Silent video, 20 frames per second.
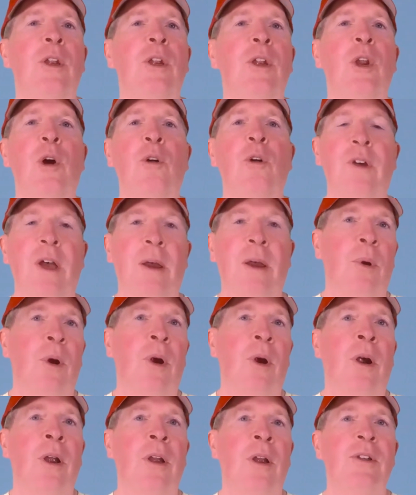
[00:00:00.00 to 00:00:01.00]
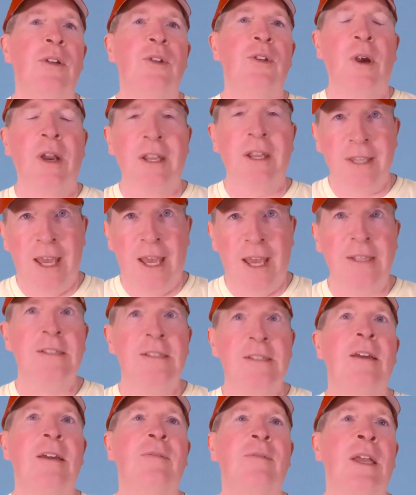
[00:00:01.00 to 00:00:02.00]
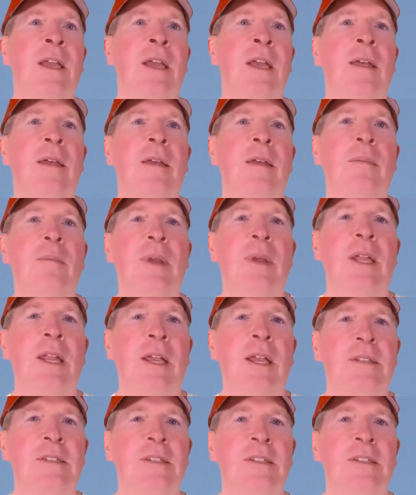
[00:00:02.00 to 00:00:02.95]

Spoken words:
November during tax levy meetings.